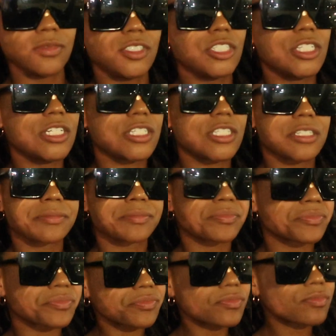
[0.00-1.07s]
just
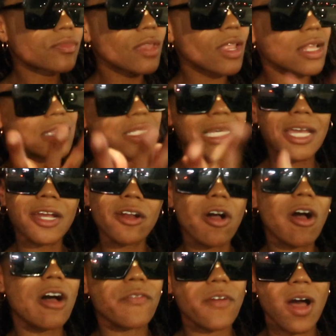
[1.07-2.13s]
tear
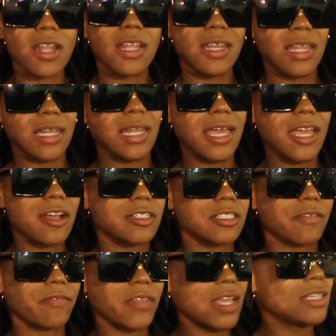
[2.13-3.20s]
off all of the layers
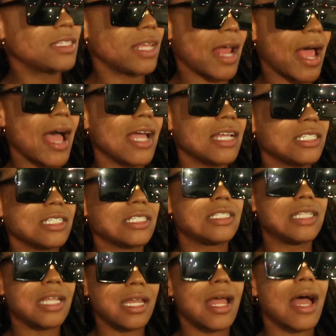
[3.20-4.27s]
of things that I
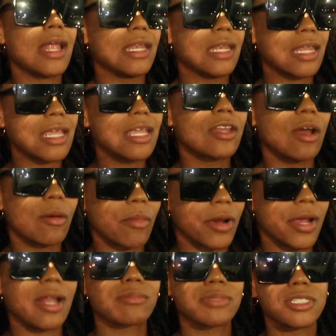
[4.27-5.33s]
just did not need no more.
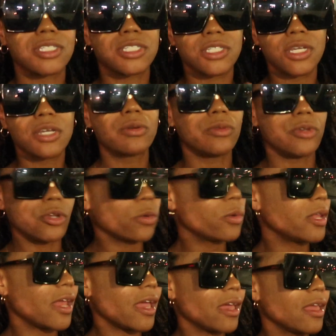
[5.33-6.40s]
And I'm still
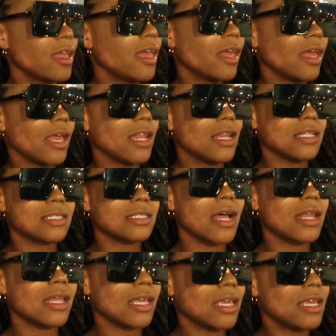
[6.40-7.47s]
doing that. And it's
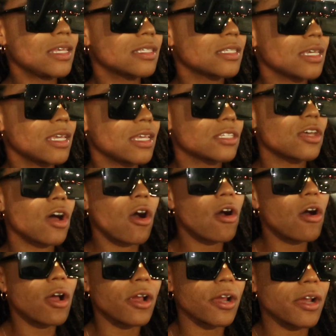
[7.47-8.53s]
not easy, it's
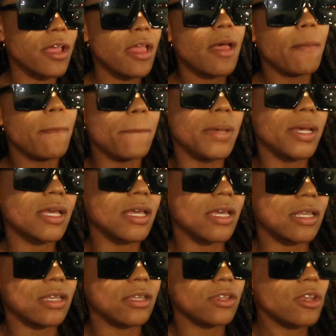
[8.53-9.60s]
hard,
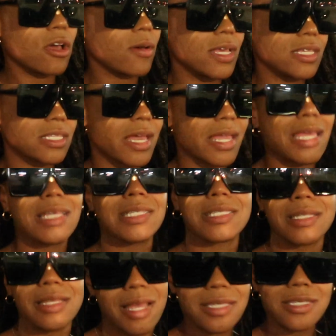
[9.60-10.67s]
but you know, it's like it's
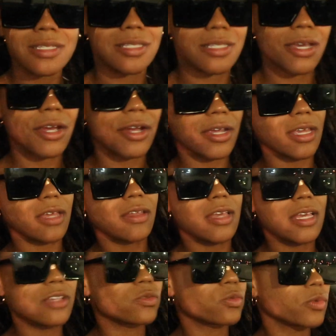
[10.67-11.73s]
necessary.
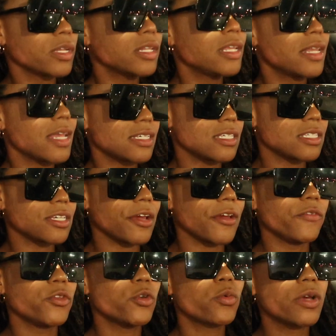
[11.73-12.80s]
It's really necessary.
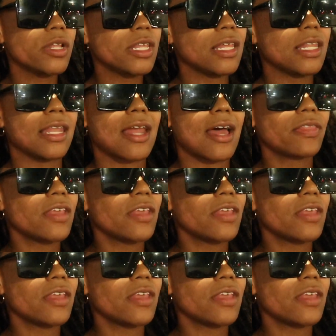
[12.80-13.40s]
If you really, when I